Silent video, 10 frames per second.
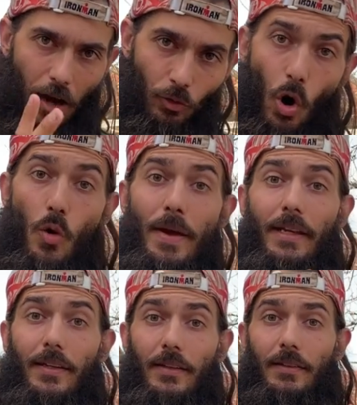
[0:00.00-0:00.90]

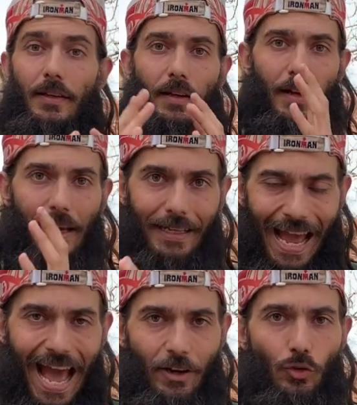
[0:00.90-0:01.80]
aerobic and
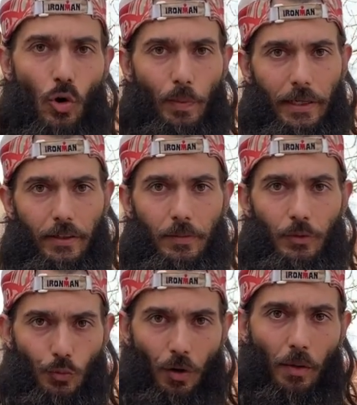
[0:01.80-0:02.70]
anaerobic.
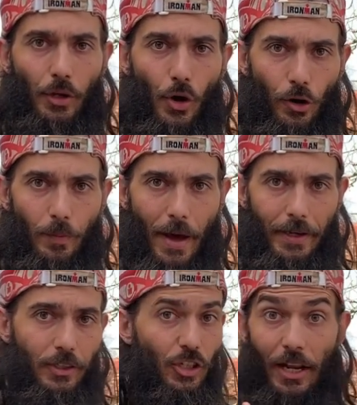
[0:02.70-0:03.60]
You probably heard about
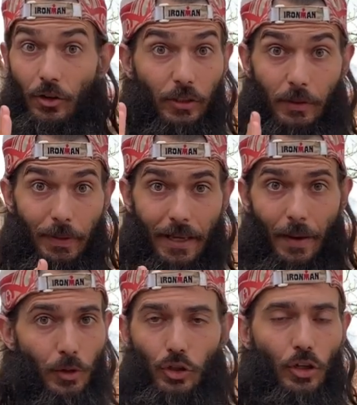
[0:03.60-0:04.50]
it. Generally speaking,
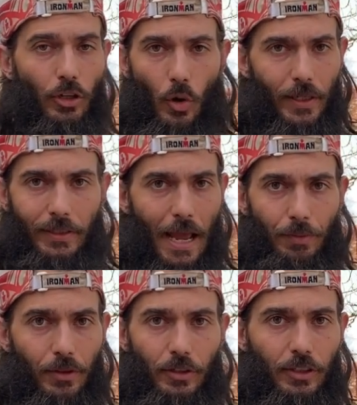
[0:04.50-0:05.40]
I'm not going to go in
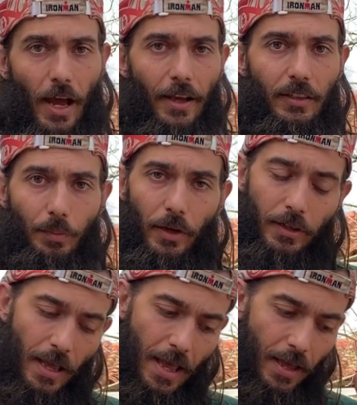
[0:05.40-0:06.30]
depth on the science,
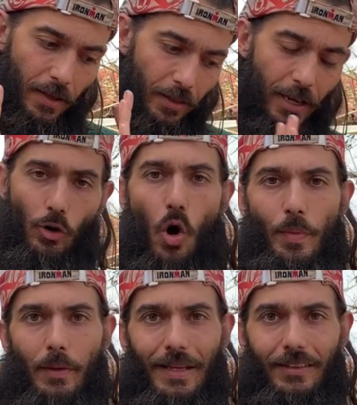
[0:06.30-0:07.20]
but the
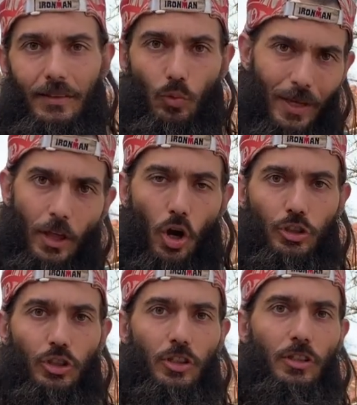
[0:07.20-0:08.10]
aerobic means with
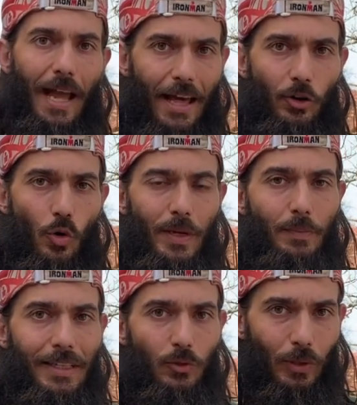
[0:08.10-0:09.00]
oxygen, anaerobic
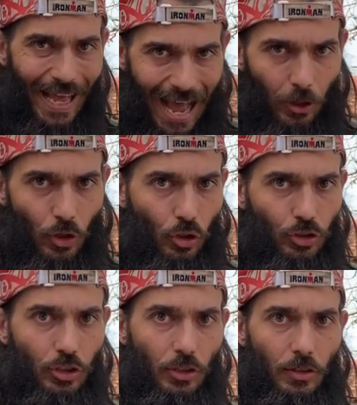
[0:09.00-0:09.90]
means without
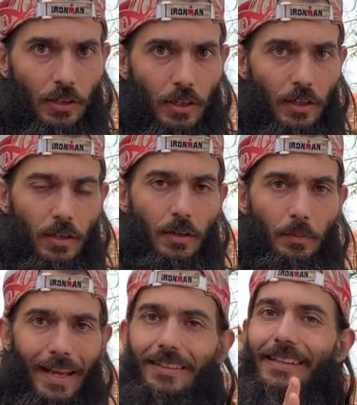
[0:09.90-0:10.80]
oxygen.
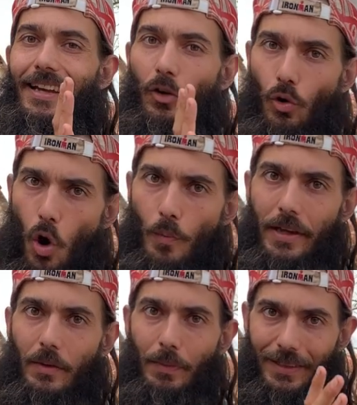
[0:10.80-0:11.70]
Basically,
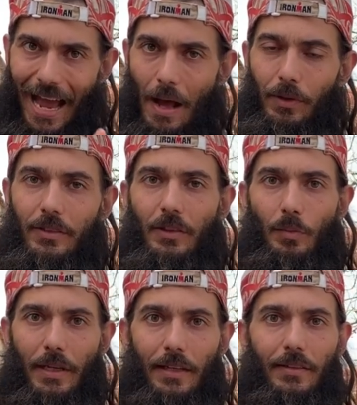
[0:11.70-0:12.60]
aerobic
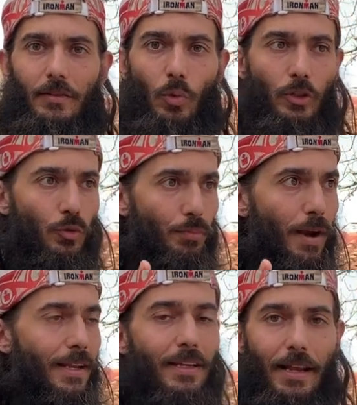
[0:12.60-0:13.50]
metabolism is when you're
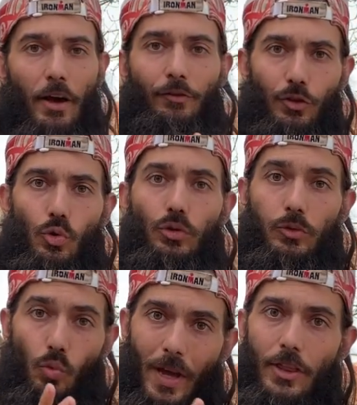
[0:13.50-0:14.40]
breaking down
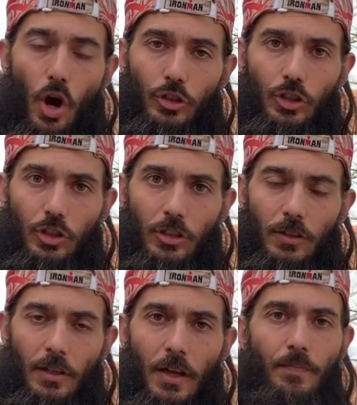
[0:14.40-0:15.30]
fuels with oxygen,